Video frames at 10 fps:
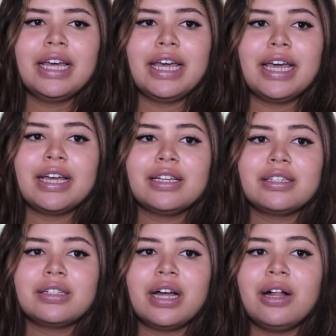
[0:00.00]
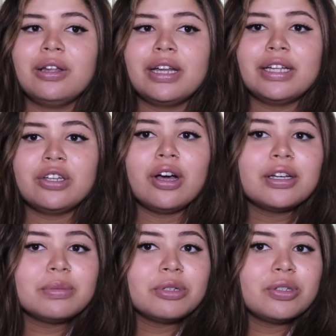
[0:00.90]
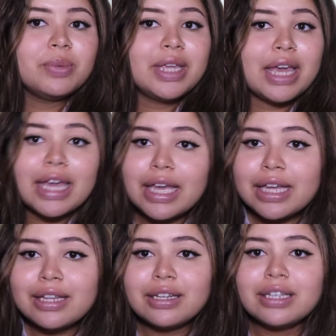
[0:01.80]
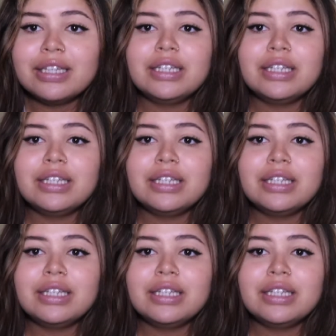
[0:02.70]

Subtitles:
And Colin and I talk as much as we can.